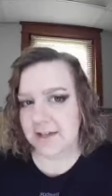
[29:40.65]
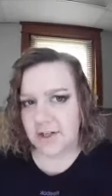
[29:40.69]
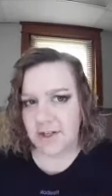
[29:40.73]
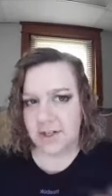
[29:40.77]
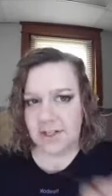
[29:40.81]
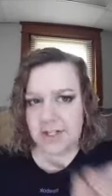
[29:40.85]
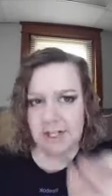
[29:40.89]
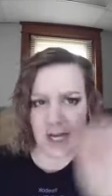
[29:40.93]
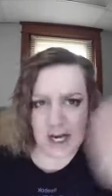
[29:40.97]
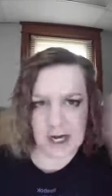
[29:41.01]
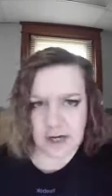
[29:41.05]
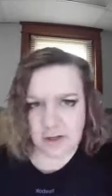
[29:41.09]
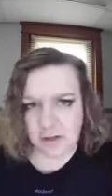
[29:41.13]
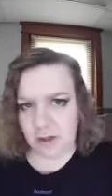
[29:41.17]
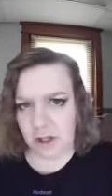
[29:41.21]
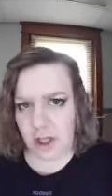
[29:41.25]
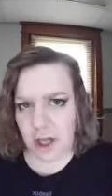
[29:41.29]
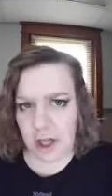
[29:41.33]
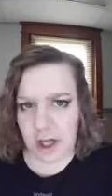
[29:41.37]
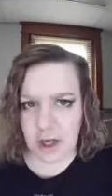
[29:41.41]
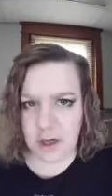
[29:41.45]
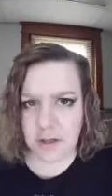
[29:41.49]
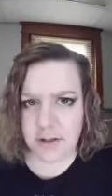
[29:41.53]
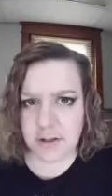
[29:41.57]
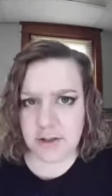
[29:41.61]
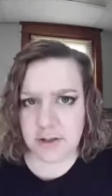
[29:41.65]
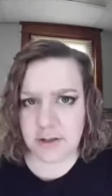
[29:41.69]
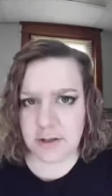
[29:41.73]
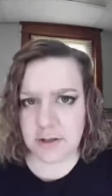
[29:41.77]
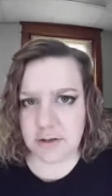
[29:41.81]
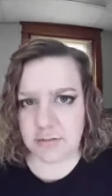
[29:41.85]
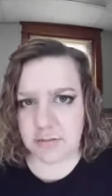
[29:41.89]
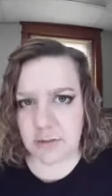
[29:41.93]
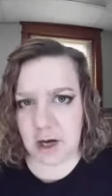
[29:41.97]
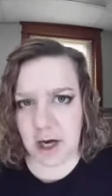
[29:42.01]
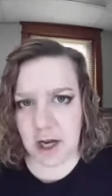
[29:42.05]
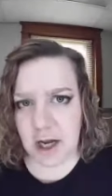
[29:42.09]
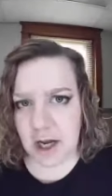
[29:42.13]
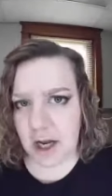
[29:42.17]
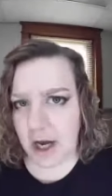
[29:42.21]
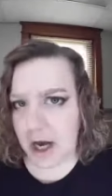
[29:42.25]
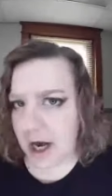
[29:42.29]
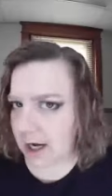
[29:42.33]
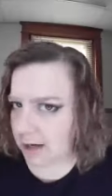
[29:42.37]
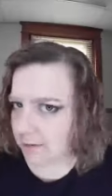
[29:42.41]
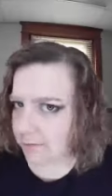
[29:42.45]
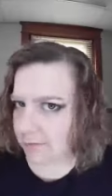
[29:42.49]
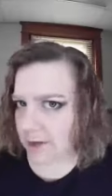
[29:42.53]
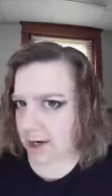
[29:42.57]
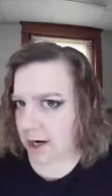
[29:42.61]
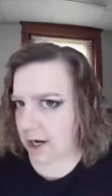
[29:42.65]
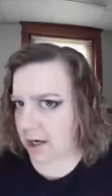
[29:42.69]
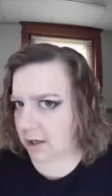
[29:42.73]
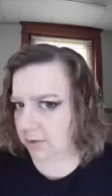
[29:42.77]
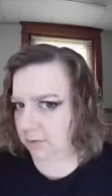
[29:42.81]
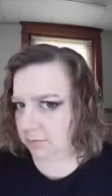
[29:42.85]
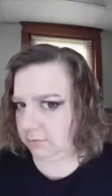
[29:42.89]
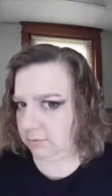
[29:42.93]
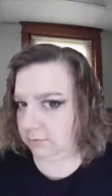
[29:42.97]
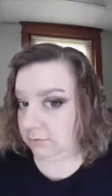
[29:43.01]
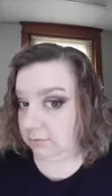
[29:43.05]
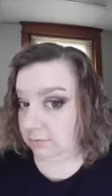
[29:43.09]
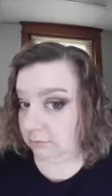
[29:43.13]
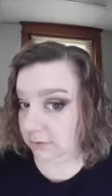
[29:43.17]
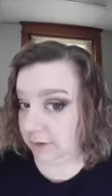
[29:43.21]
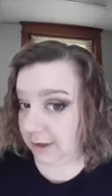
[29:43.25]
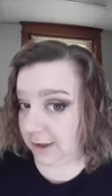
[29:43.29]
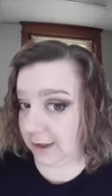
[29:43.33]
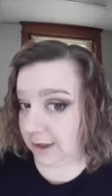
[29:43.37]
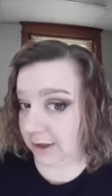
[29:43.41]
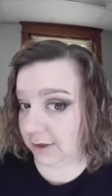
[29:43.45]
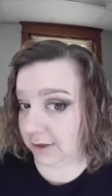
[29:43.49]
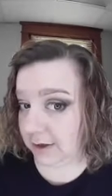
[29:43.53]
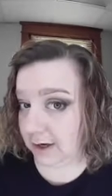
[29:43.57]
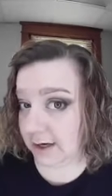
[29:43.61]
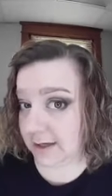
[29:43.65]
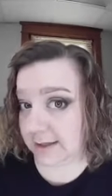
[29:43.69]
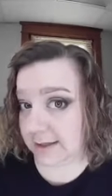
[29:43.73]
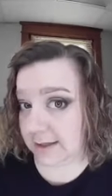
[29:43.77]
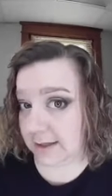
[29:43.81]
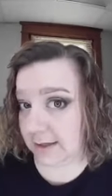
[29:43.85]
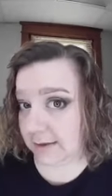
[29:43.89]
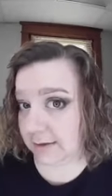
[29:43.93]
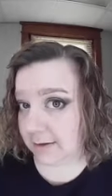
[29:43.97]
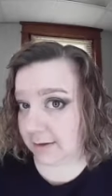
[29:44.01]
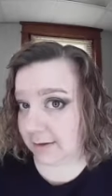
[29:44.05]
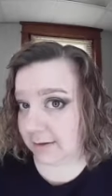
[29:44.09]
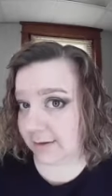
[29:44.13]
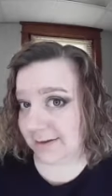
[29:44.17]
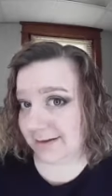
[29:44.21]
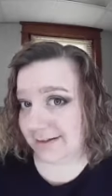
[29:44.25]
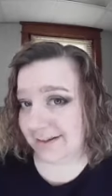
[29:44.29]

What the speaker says: I just outlined my eyebrow. Look at how crazy that looks.